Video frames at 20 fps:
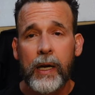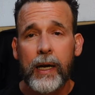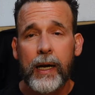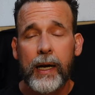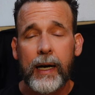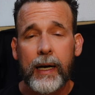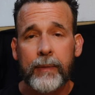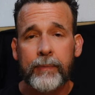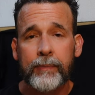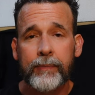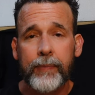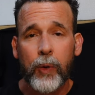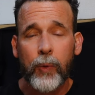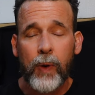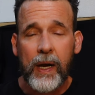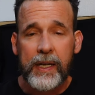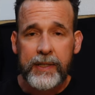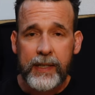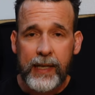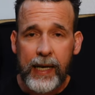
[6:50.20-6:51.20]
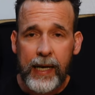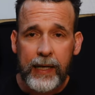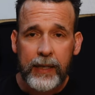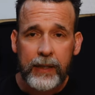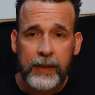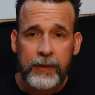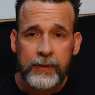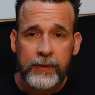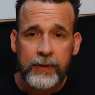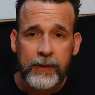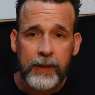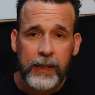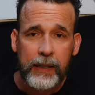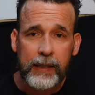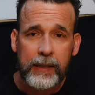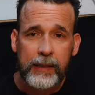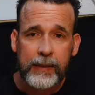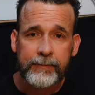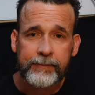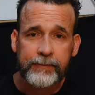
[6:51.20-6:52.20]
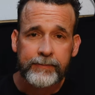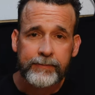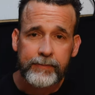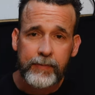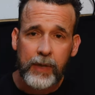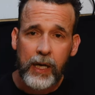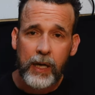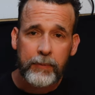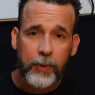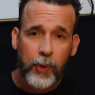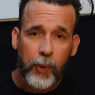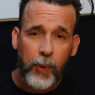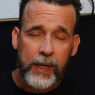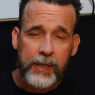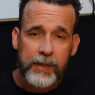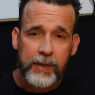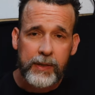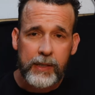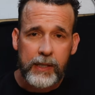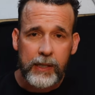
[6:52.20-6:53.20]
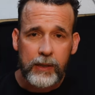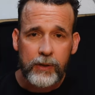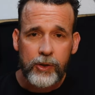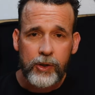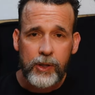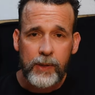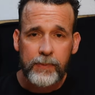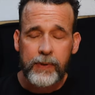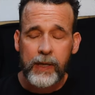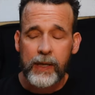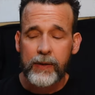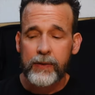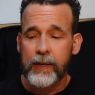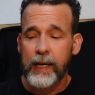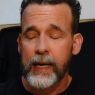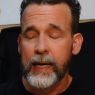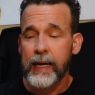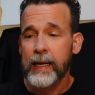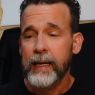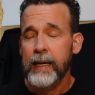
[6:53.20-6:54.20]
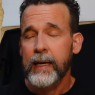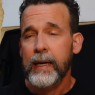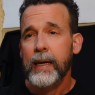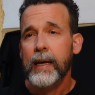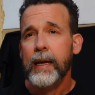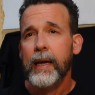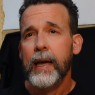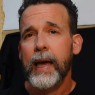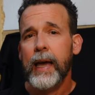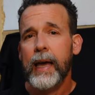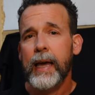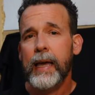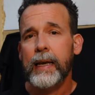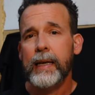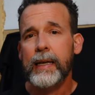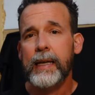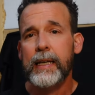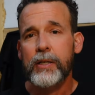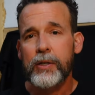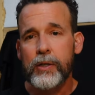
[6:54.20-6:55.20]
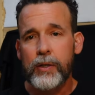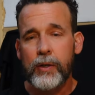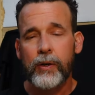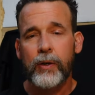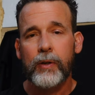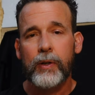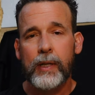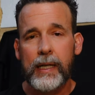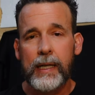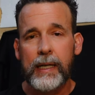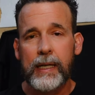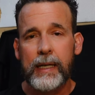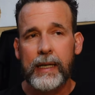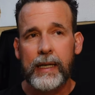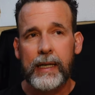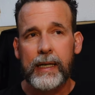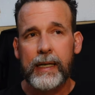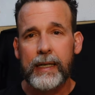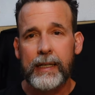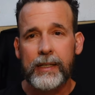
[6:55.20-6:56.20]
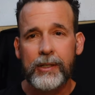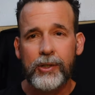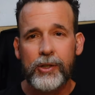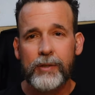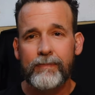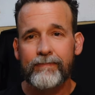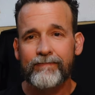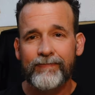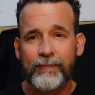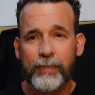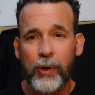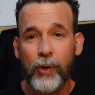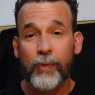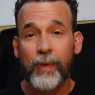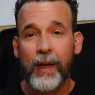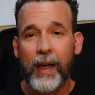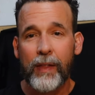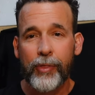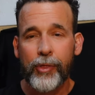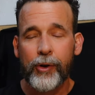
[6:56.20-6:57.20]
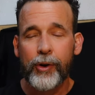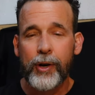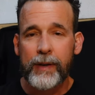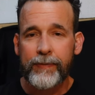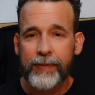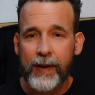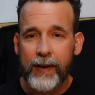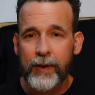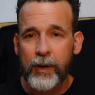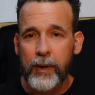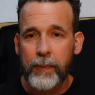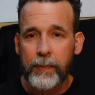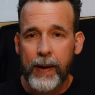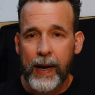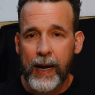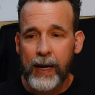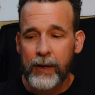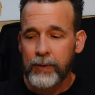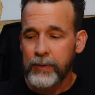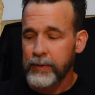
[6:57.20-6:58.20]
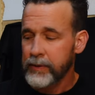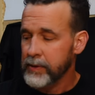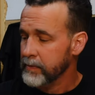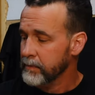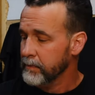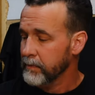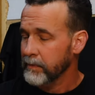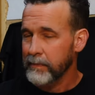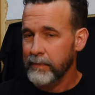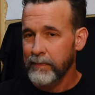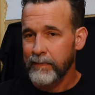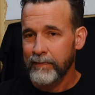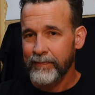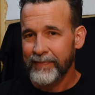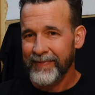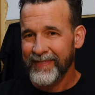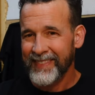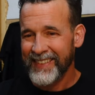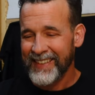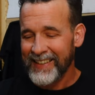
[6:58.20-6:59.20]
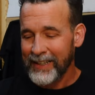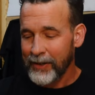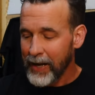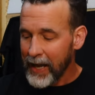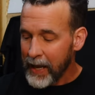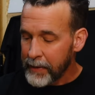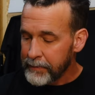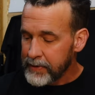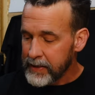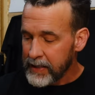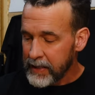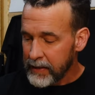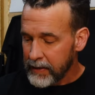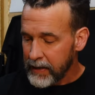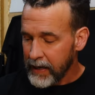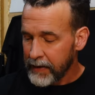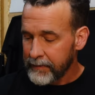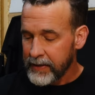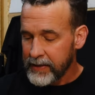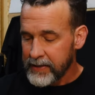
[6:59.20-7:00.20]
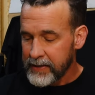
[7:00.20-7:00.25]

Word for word: um, a weigh scale um, on my way to the dealership the other day, and he's certainly uh, about that 3,500 pounds, you know, empty. Having